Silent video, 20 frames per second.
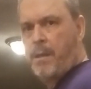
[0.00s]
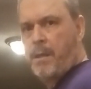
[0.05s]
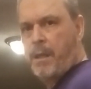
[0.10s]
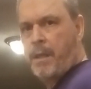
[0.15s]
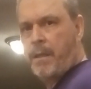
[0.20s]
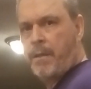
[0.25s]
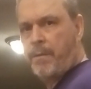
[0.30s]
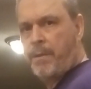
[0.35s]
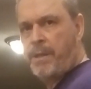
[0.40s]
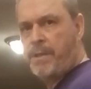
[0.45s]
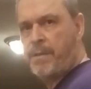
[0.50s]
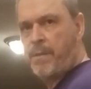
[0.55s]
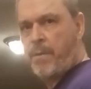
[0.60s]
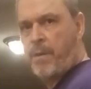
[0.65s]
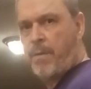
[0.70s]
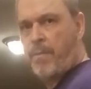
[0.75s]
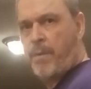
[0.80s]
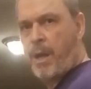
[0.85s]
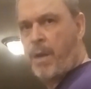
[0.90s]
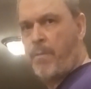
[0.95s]
And the reason
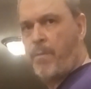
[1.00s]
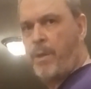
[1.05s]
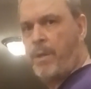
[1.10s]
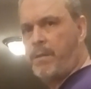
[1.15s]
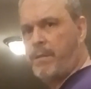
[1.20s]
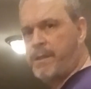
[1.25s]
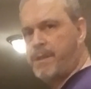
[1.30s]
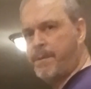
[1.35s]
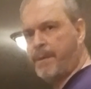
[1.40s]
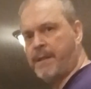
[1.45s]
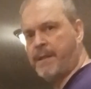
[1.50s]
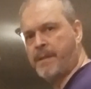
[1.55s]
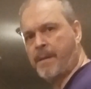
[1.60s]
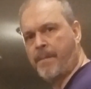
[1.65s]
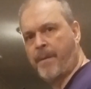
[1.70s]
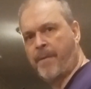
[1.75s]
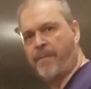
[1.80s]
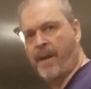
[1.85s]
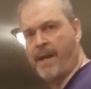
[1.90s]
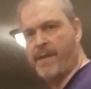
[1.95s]
why I will is because
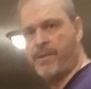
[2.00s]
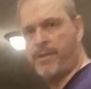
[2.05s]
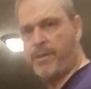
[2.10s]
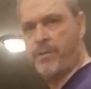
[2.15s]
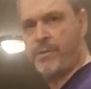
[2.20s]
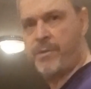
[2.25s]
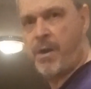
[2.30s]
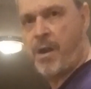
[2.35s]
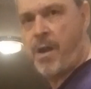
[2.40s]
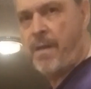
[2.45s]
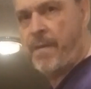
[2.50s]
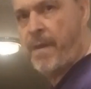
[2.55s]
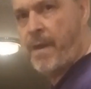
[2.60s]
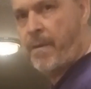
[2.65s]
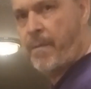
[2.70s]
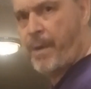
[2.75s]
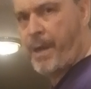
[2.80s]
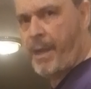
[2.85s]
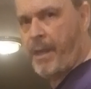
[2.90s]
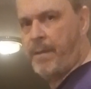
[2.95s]
I'm a faster draw
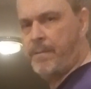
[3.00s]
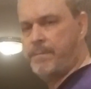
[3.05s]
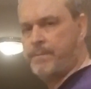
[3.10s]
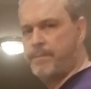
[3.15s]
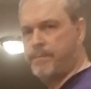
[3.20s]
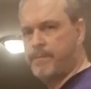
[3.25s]
that way.